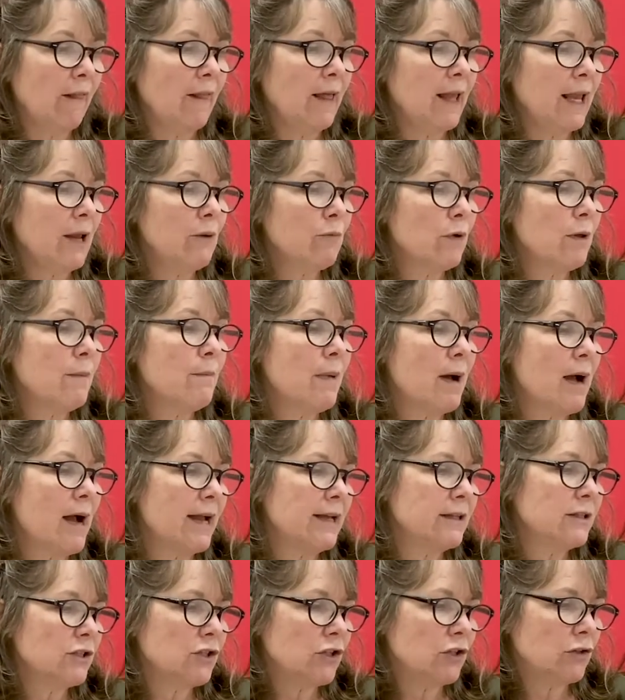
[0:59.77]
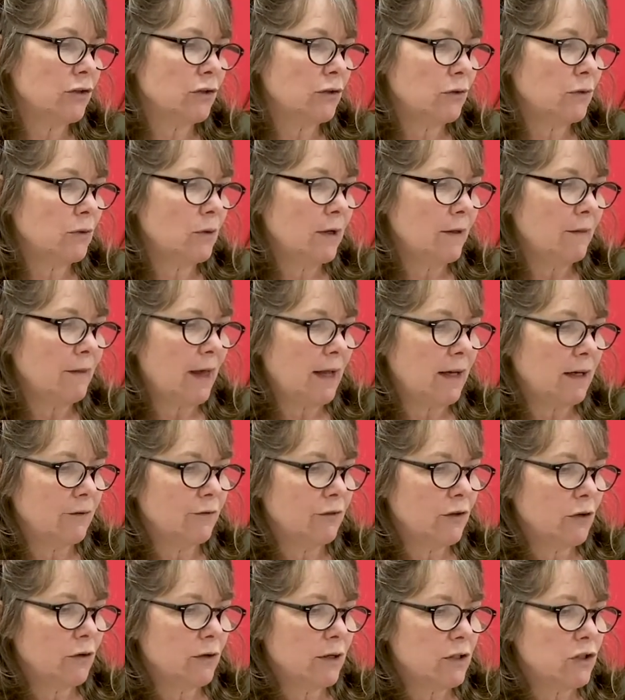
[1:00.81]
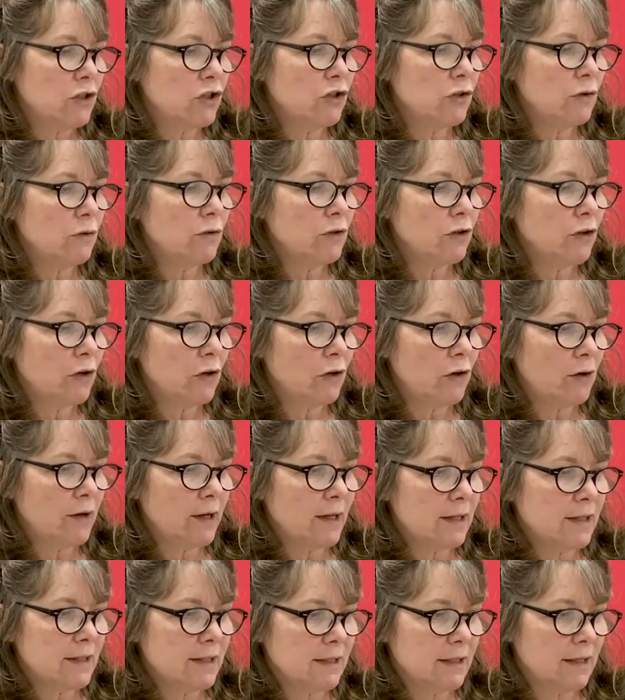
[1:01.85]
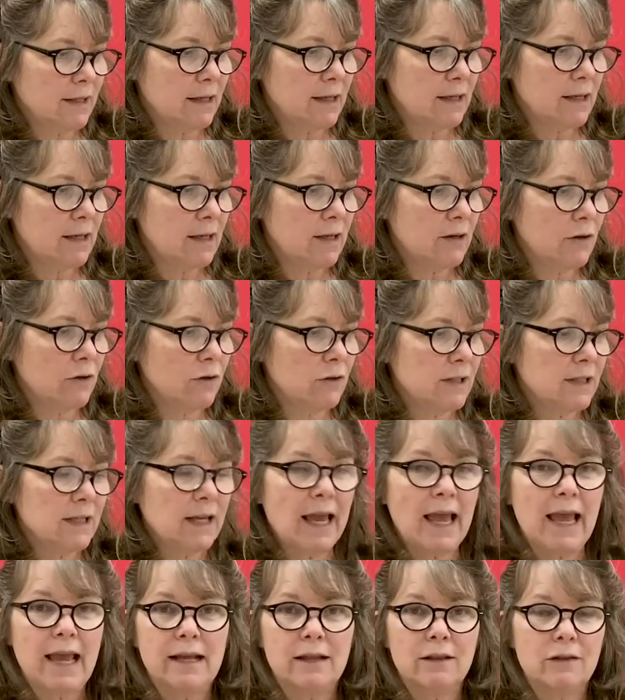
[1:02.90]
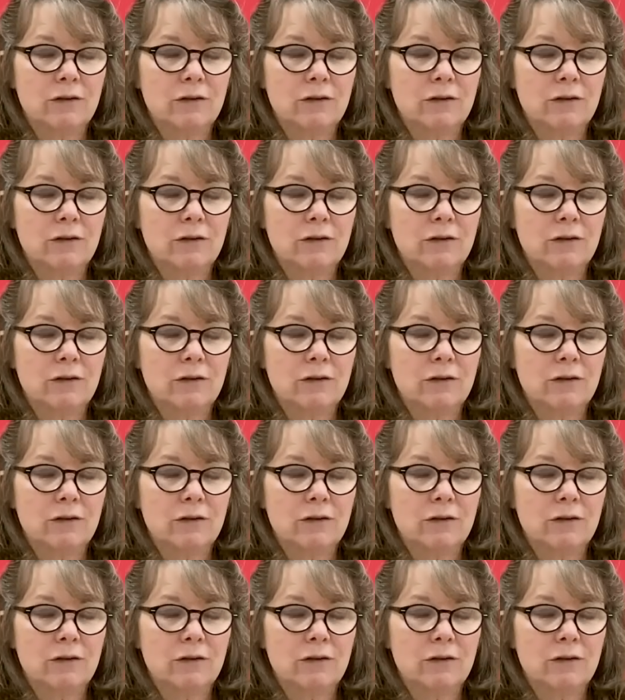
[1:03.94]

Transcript: It reminds you that if you're a junior, it's years 8